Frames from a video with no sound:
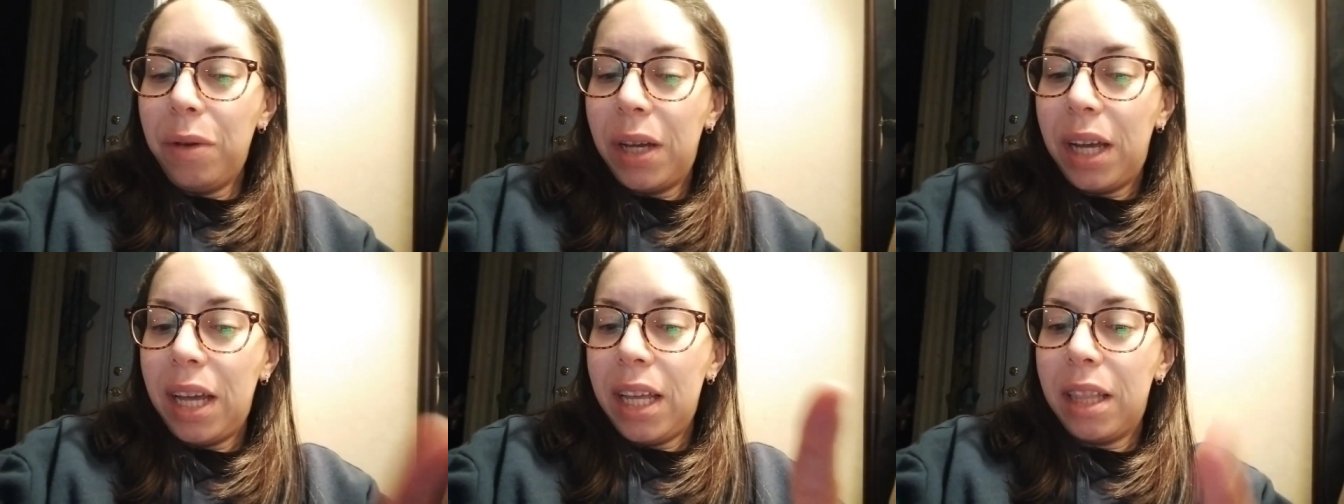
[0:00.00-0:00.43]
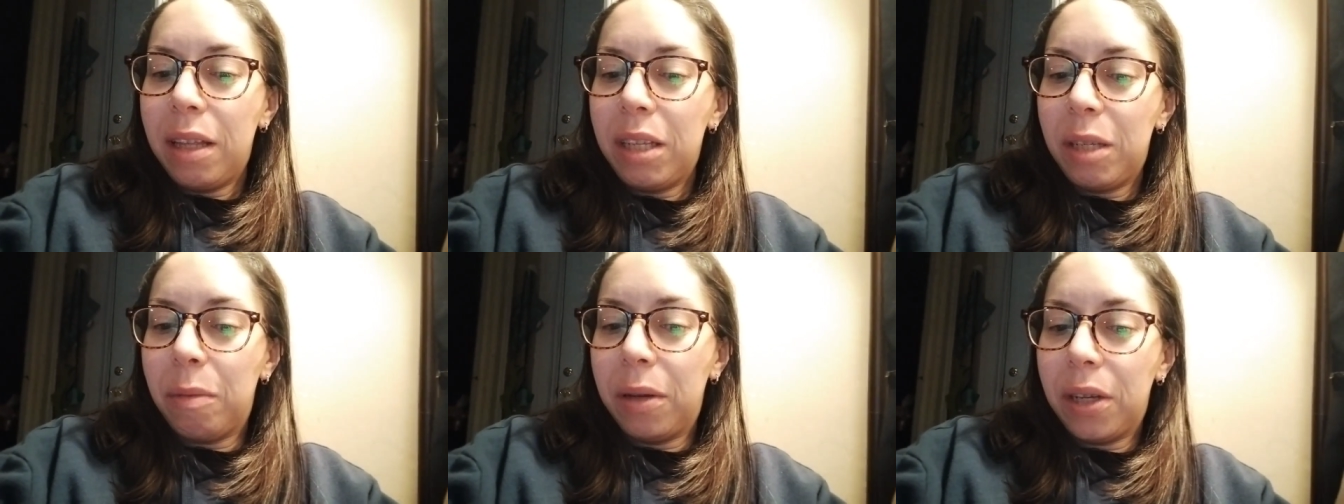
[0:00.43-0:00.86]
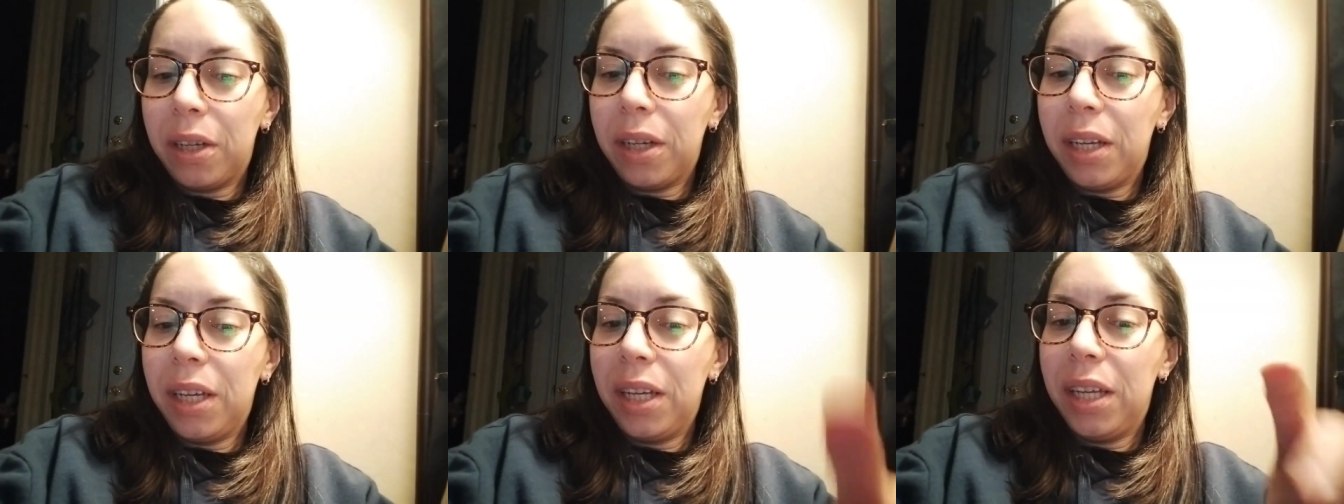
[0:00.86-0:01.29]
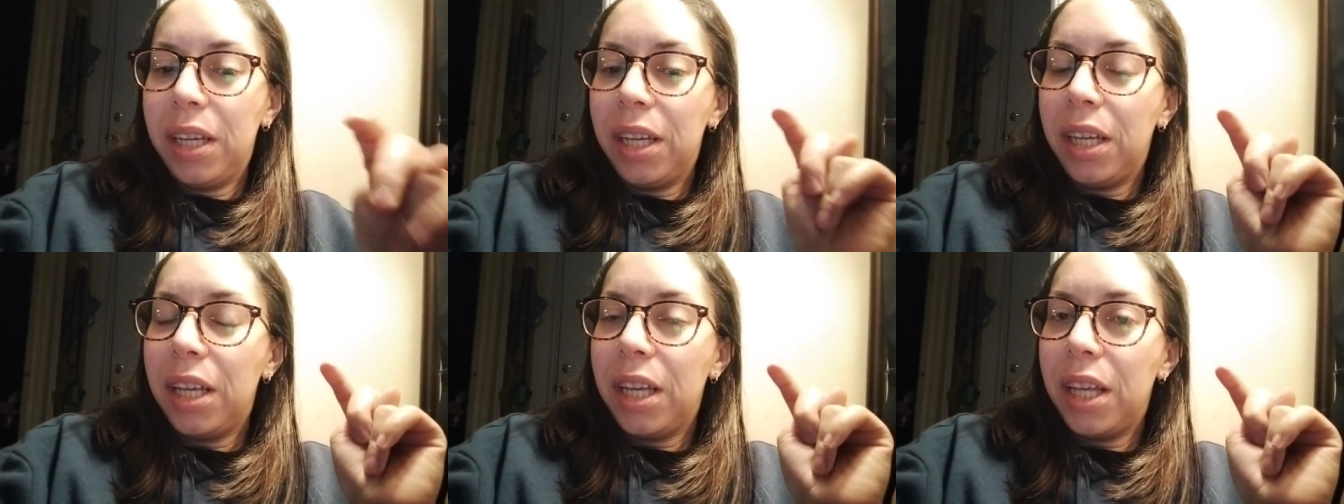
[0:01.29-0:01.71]
in this book,
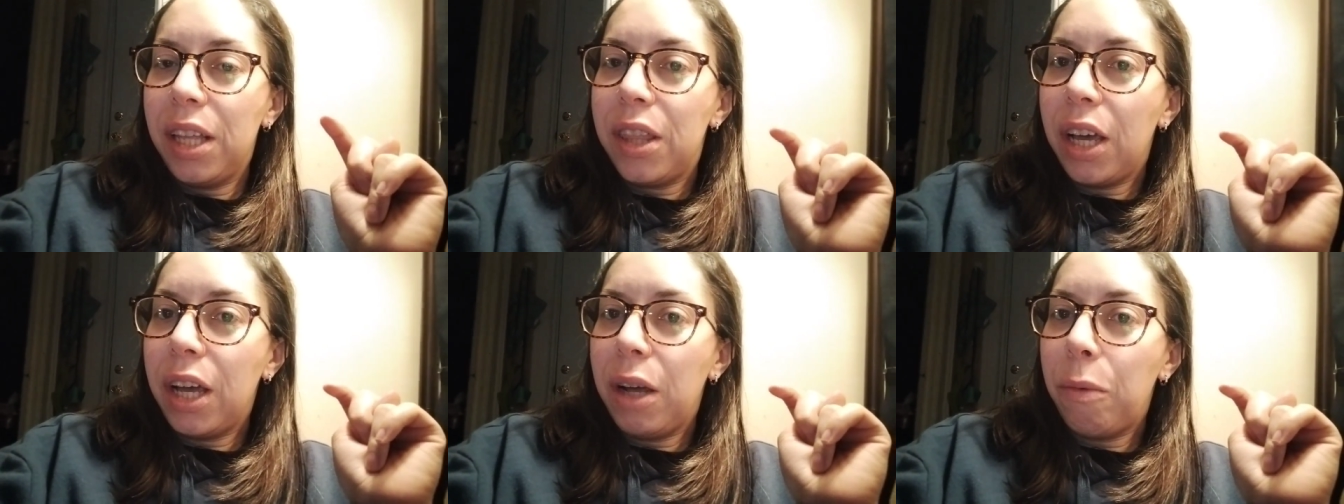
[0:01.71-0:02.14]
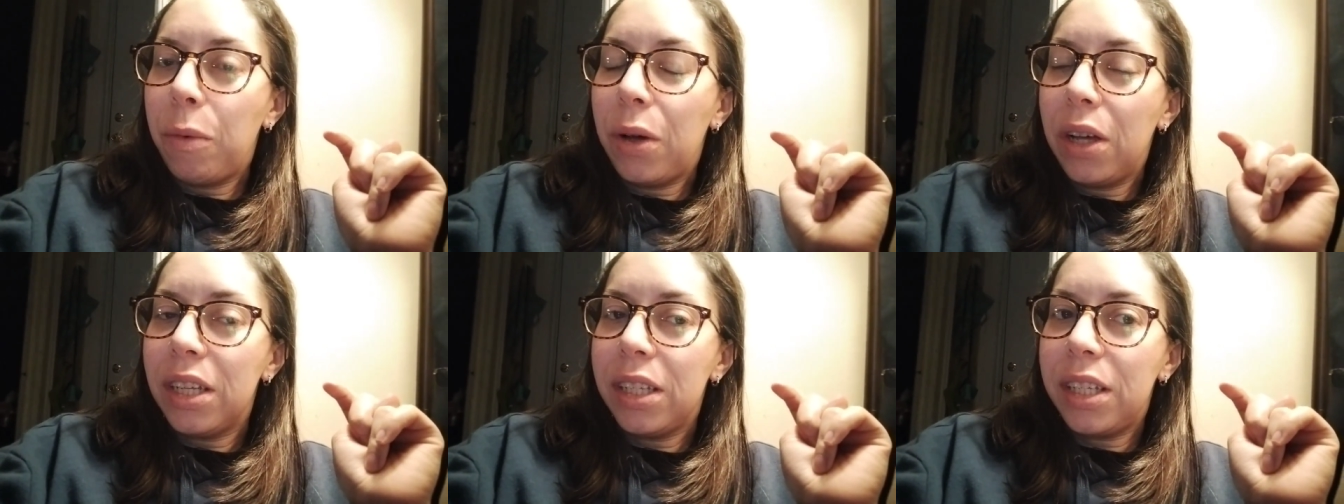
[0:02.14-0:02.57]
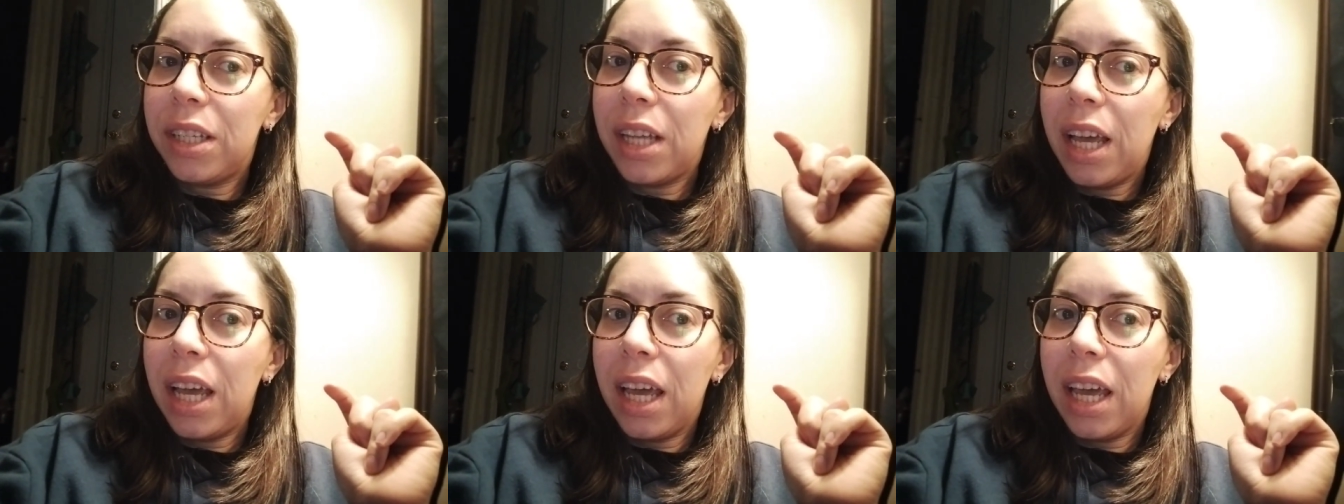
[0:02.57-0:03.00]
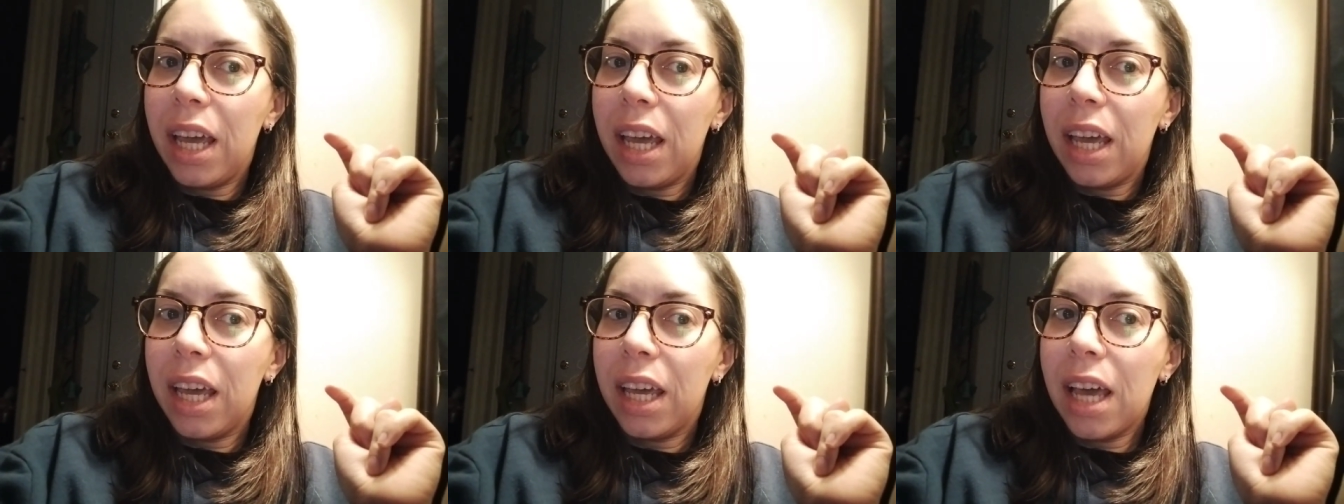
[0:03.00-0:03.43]
there was
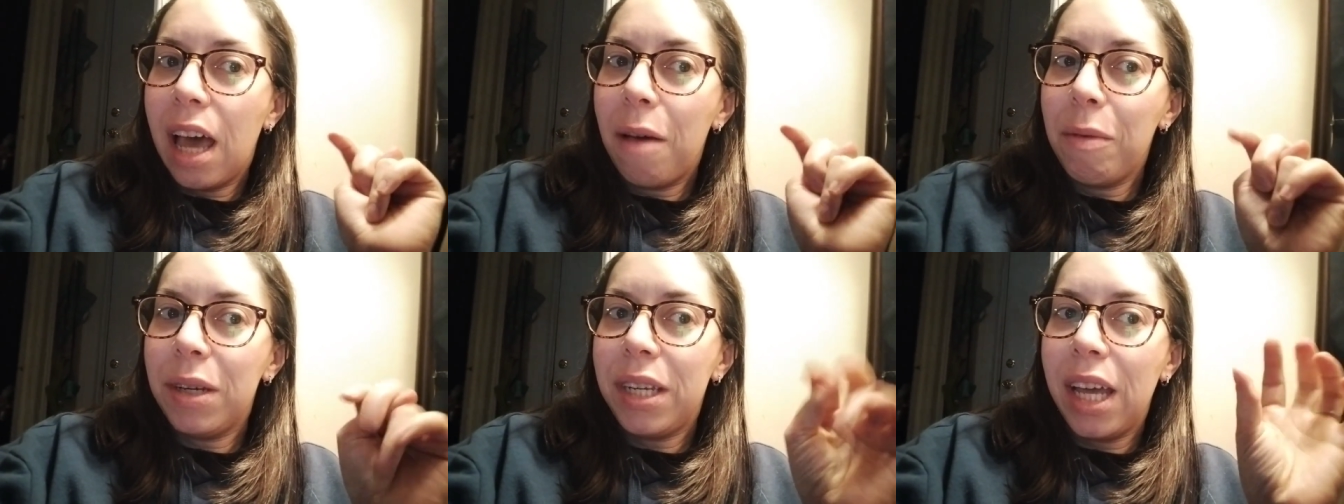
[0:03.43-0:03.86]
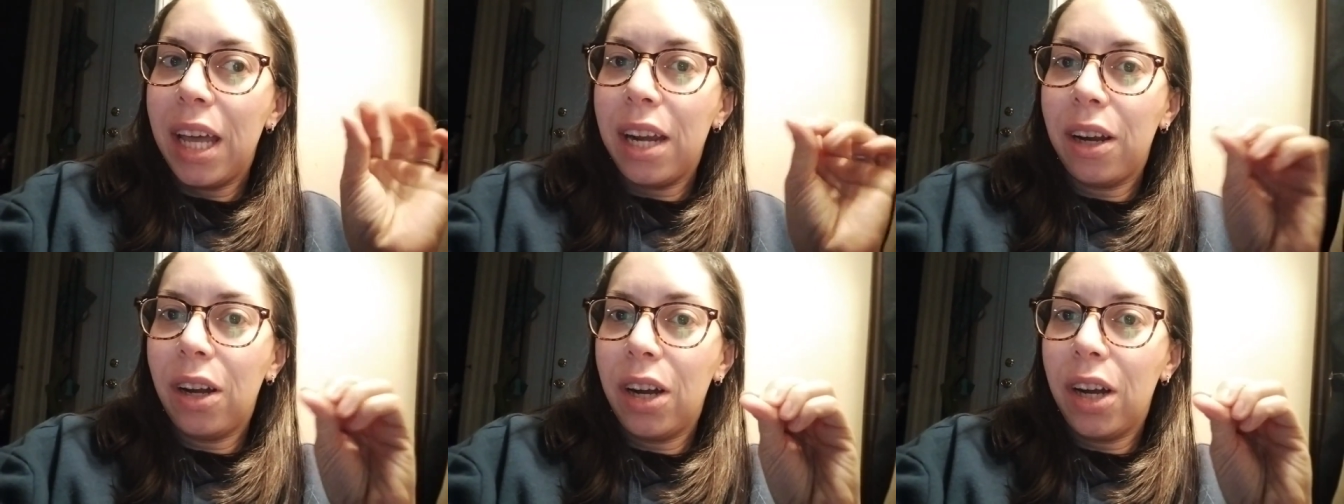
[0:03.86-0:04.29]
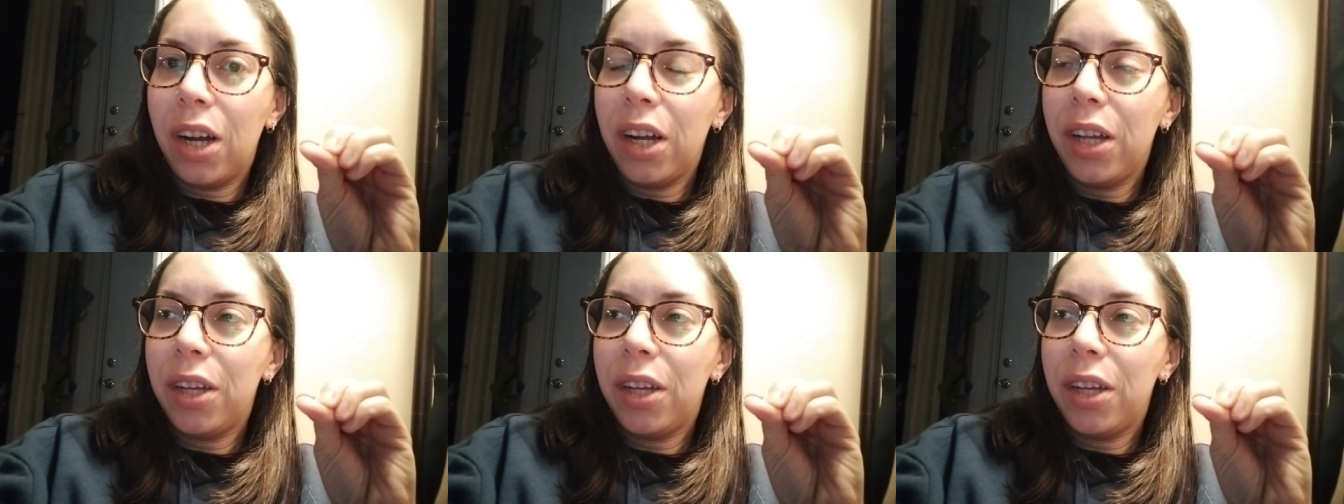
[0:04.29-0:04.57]
a commentator,